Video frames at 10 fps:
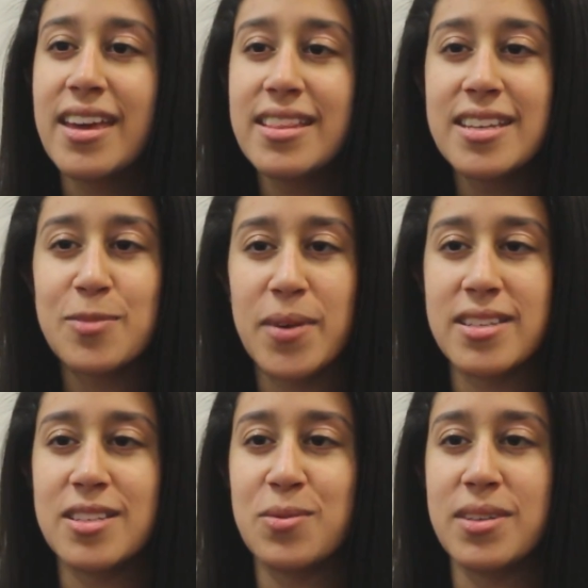In these
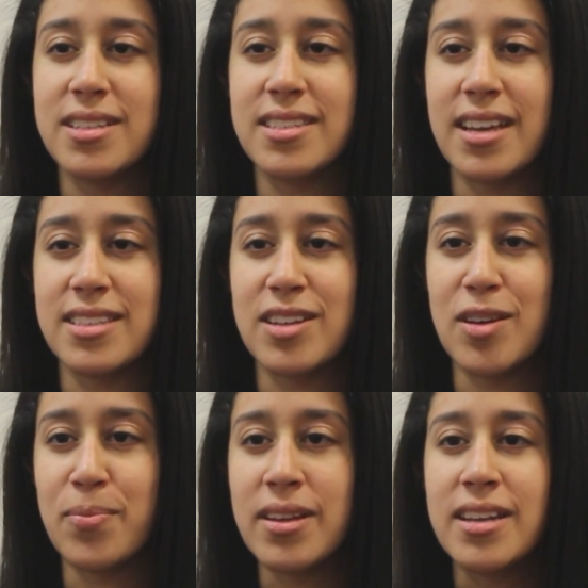spaces, we discuss
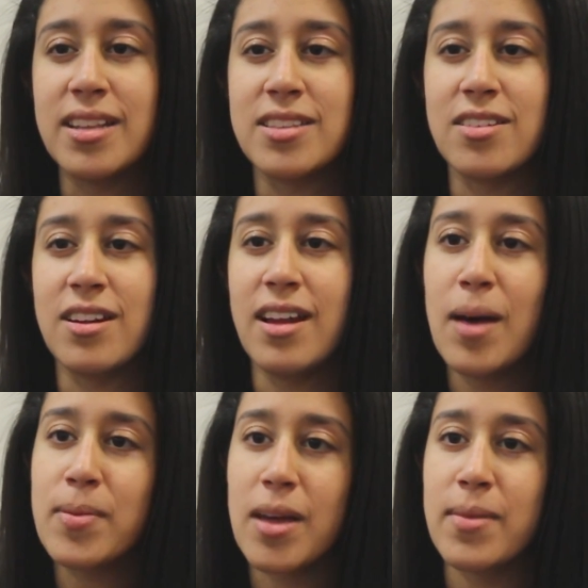our opinions on
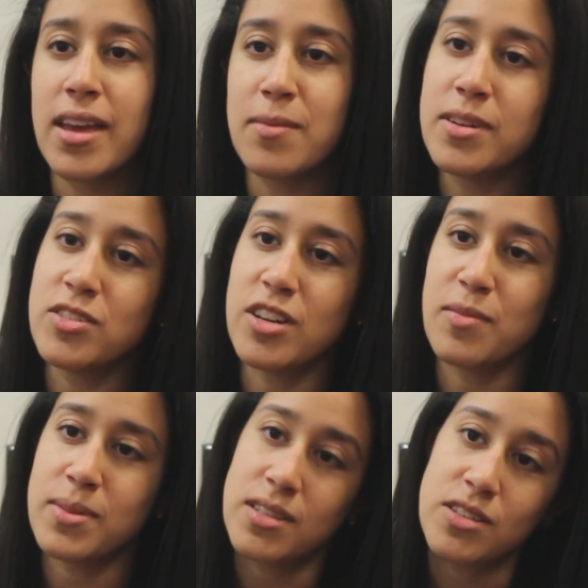an upcoming
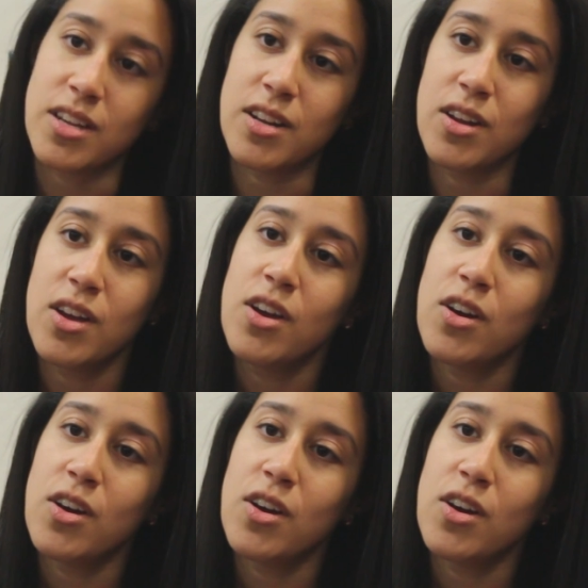administrative position